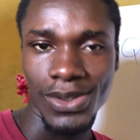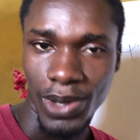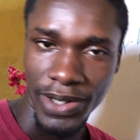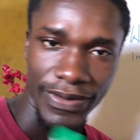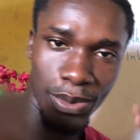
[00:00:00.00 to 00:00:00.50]
is
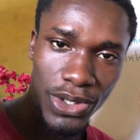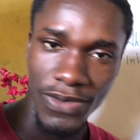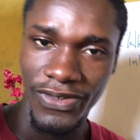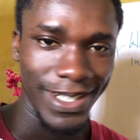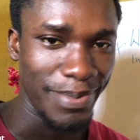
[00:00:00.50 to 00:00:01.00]
one of the
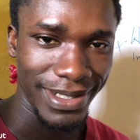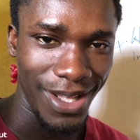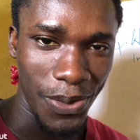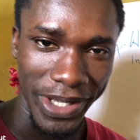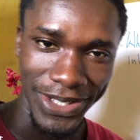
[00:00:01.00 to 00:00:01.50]
most
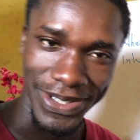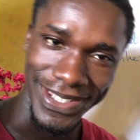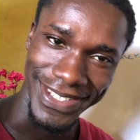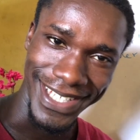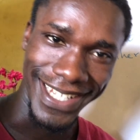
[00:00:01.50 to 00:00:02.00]
fundamental
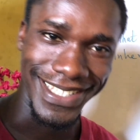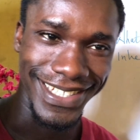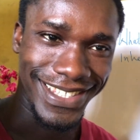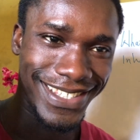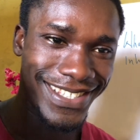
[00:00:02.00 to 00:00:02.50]
questions in
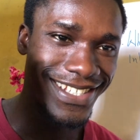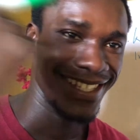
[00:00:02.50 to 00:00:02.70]
genetics.